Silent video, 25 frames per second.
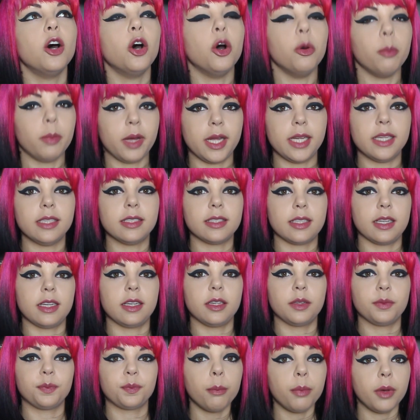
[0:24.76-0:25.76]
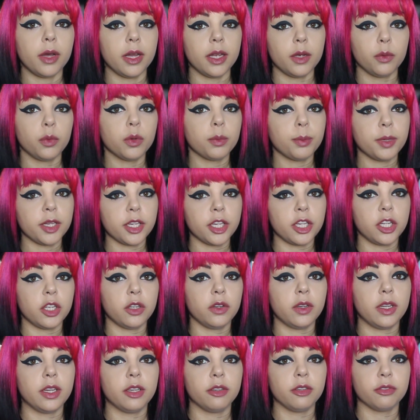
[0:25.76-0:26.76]
amazing. But it would be
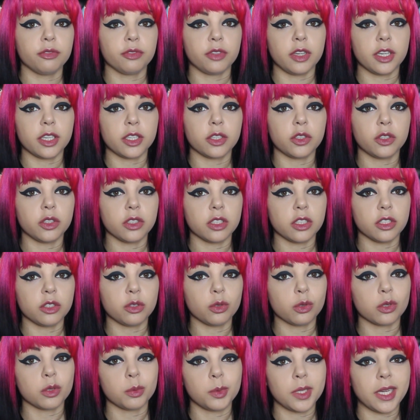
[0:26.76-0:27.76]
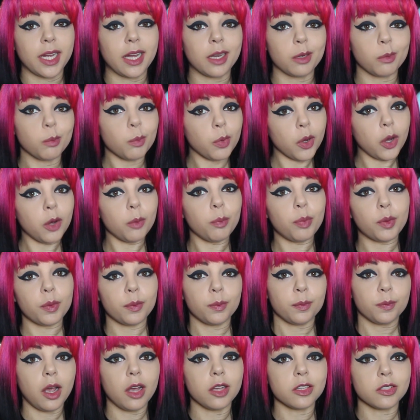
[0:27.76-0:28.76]
cute if I got a Dr. Manhattan Pop.
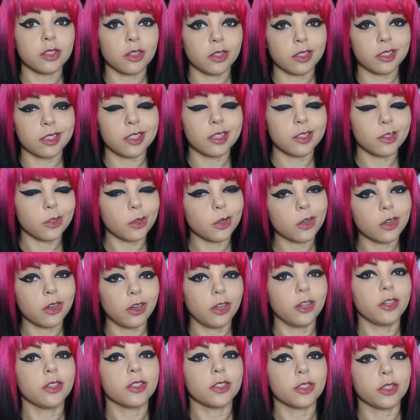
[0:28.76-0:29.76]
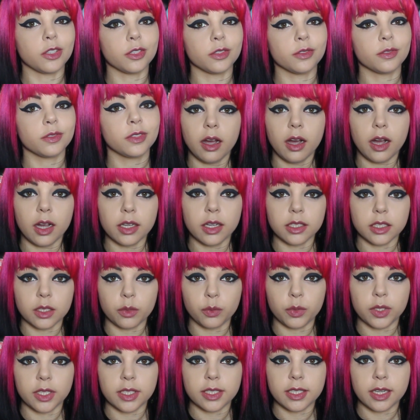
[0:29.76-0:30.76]
As long as he's got clothes on, I
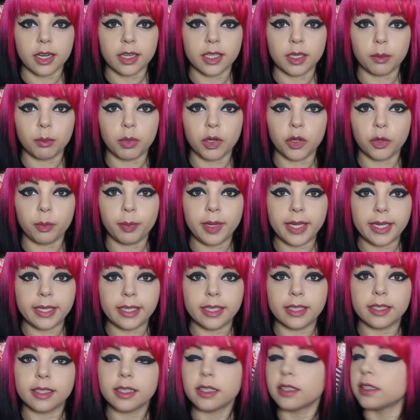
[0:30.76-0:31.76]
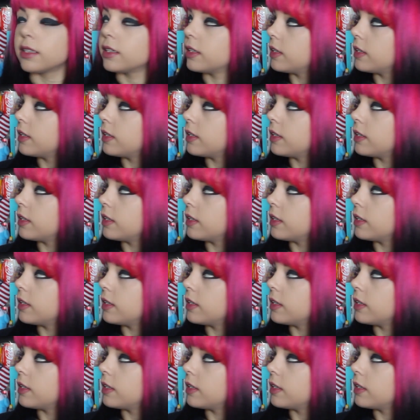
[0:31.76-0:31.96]
don't want a tiny blue peen